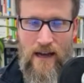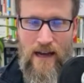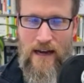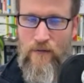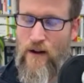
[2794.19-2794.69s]

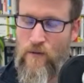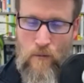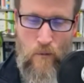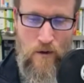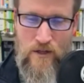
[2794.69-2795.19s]
And if
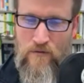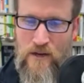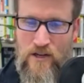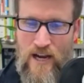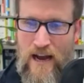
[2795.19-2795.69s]
anyone wants to
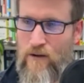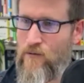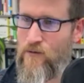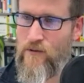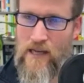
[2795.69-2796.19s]
reach out,
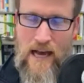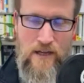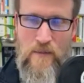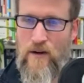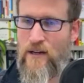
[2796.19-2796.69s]

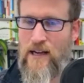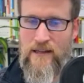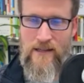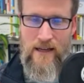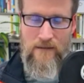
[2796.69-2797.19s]
catch me on
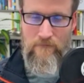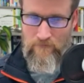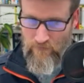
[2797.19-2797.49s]
LinkedIn,